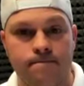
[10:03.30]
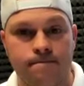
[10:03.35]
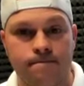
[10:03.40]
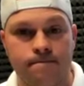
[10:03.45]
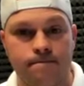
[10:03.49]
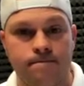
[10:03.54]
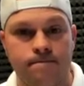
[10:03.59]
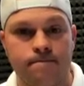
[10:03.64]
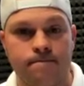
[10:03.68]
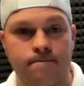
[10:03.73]

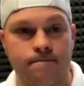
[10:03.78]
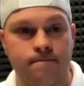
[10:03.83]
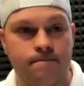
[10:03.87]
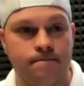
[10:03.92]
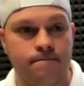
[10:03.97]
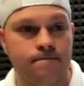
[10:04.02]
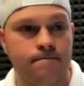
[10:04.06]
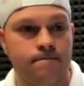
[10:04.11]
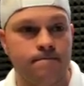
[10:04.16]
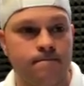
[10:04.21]

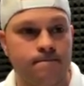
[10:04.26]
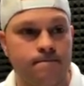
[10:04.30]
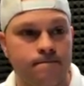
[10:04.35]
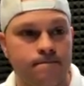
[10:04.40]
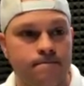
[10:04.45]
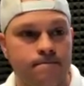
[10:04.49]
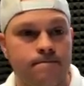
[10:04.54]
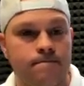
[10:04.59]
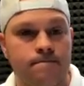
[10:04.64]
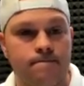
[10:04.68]

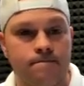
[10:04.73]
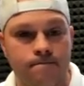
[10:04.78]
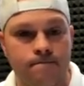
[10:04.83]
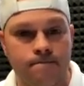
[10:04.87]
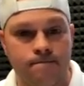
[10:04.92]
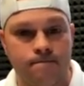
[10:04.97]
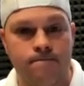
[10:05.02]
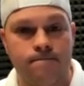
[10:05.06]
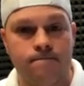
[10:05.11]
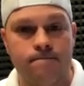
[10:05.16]

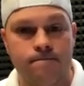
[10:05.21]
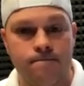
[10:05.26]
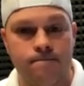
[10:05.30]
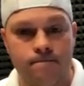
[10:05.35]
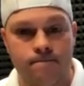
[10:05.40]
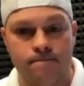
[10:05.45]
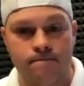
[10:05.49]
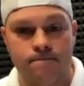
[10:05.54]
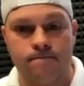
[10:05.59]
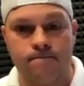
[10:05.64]

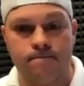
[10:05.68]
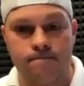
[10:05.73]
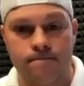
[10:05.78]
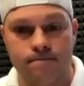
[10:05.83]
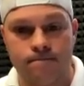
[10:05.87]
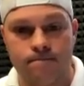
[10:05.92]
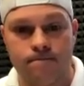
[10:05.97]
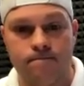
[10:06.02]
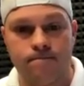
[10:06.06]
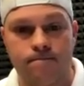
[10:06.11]

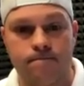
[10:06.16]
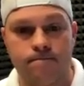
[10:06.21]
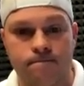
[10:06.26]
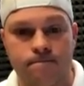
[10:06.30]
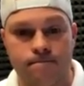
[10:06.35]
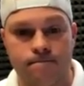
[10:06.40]
The person shown says nothing.